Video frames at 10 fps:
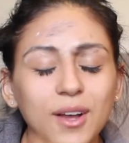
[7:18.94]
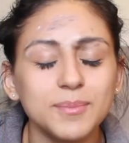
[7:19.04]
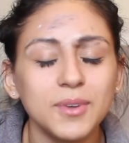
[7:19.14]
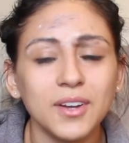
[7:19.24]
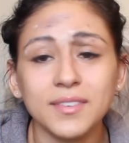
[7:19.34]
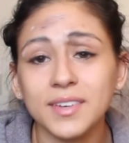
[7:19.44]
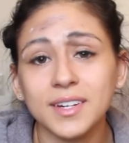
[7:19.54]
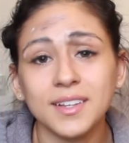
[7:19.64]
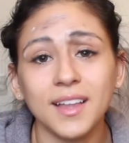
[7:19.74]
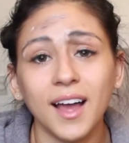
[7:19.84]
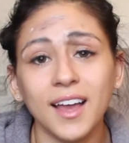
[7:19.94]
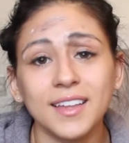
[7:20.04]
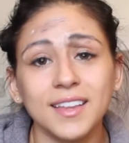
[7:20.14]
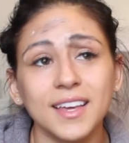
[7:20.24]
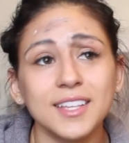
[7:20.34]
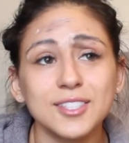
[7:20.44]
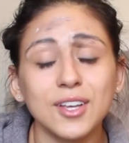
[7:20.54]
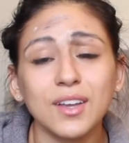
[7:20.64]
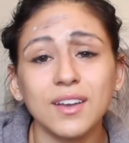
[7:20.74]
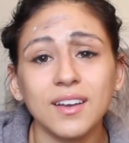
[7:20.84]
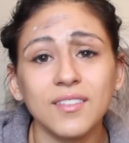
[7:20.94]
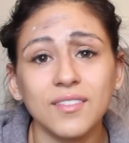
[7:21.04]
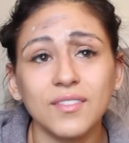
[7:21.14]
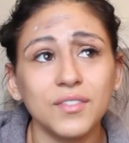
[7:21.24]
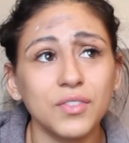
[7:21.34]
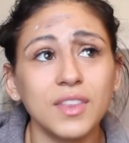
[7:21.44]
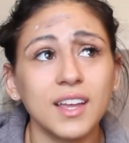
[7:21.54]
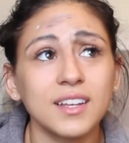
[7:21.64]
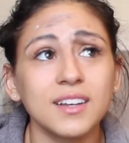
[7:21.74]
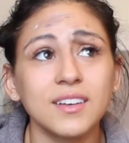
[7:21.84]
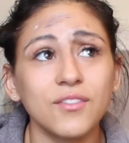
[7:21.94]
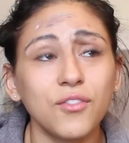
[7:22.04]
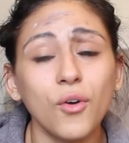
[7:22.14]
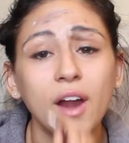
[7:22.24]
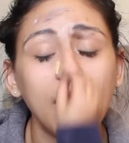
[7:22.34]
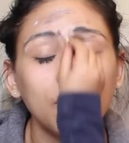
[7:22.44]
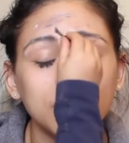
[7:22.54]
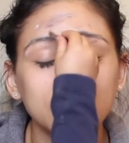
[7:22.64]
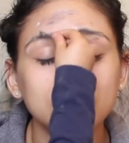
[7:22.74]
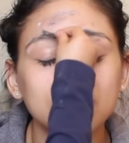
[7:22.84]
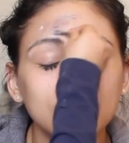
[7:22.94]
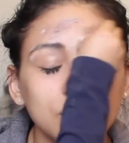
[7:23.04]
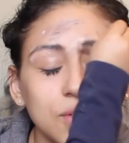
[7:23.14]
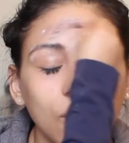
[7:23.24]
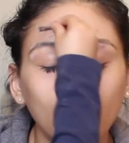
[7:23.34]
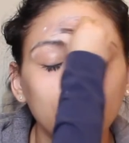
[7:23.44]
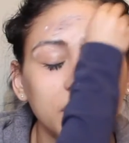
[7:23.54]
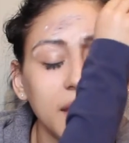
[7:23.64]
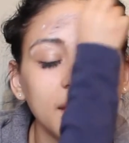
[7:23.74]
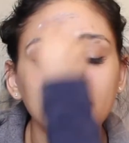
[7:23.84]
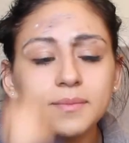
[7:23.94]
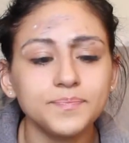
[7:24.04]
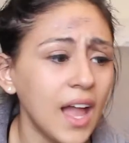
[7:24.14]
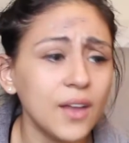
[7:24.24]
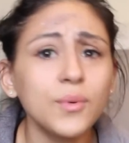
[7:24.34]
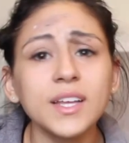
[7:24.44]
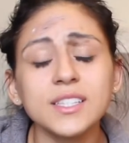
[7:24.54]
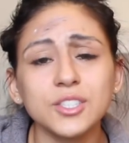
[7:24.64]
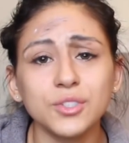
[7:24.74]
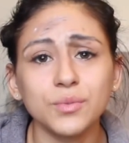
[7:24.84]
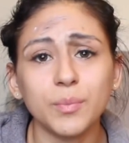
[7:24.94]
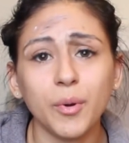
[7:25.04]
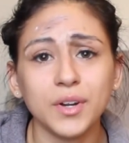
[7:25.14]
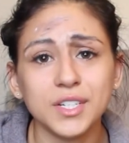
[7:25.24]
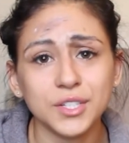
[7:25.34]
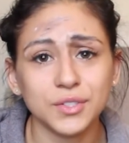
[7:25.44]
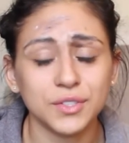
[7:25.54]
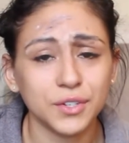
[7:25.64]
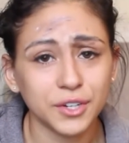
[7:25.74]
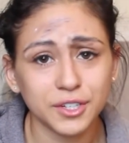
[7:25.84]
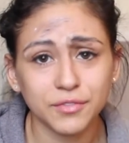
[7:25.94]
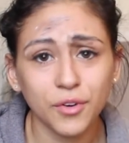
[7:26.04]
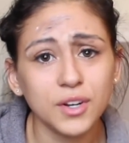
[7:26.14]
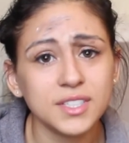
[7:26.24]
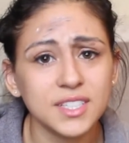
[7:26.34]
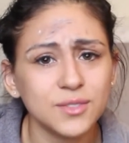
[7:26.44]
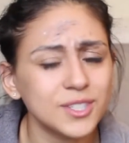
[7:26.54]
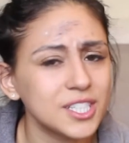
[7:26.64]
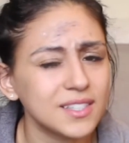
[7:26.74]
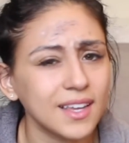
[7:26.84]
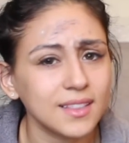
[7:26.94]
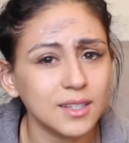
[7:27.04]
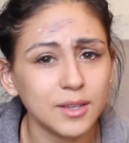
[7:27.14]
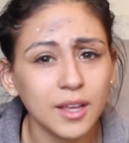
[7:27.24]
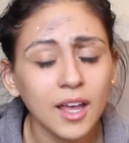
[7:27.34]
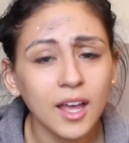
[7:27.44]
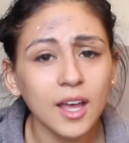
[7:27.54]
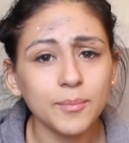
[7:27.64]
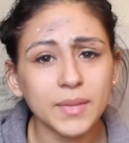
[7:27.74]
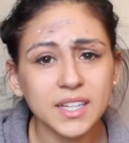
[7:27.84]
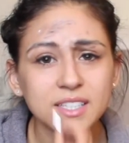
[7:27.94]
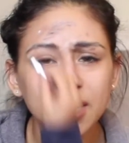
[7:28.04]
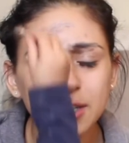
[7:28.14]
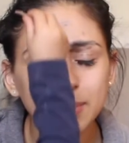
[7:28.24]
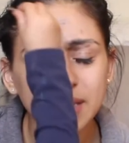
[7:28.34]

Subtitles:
I'm not even gonna lie. Like it took like 4 hours to do the whole thing. I went to report it to security forces, which is like the military